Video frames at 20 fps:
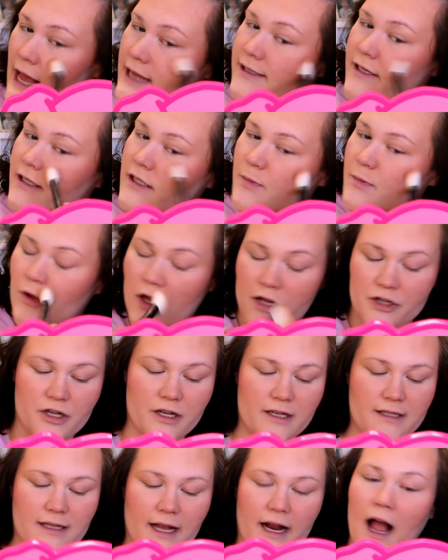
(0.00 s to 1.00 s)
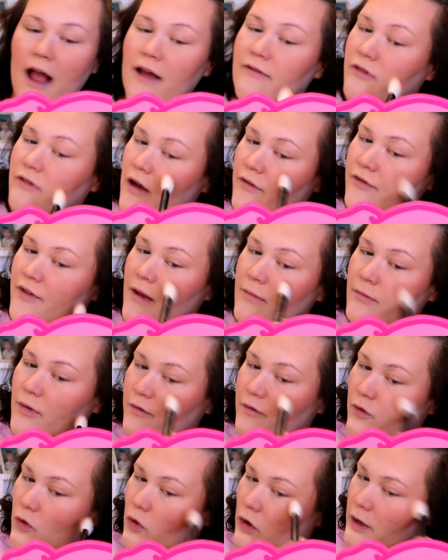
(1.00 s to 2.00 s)
Essence blushes, like I've loved them
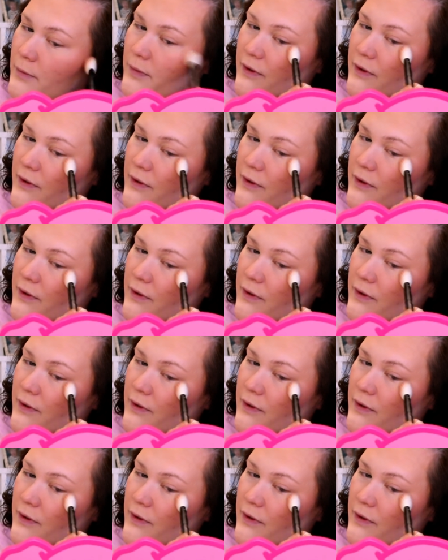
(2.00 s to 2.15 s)
before,